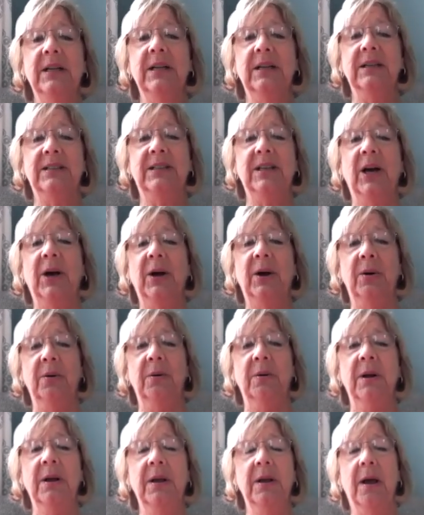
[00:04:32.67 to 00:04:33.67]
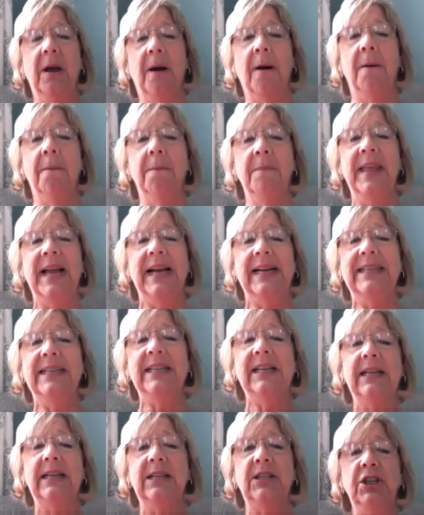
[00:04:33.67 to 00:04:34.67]
Mm-hmm. So
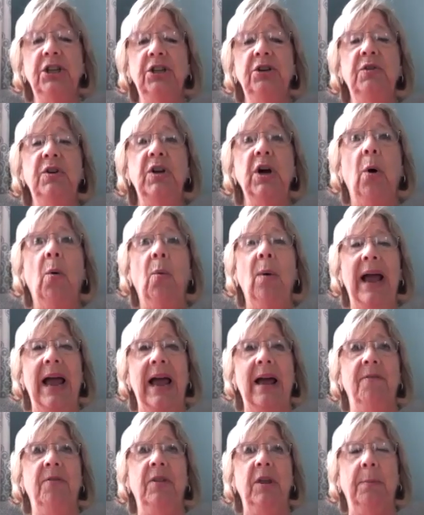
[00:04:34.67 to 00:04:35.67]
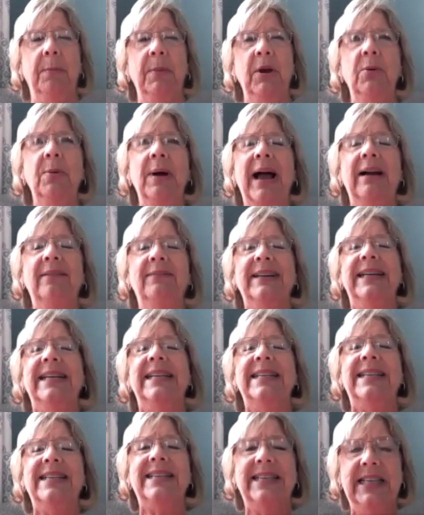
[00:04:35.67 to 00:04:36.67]
you don't have that, but you have
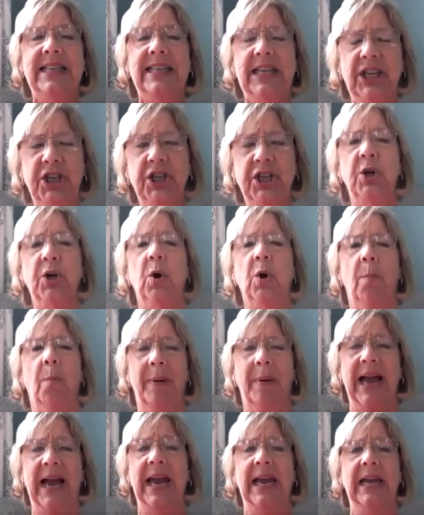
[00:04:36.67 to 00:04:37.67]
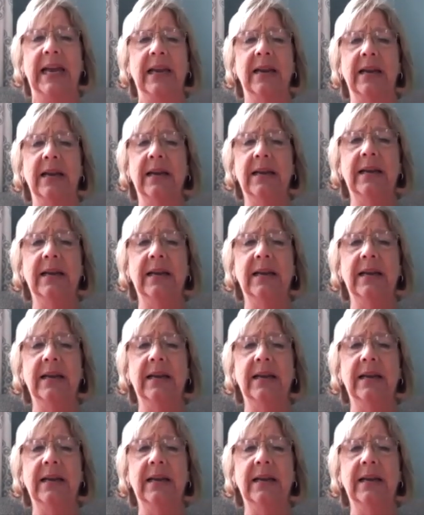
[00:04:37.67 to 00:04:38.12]
incisional pain.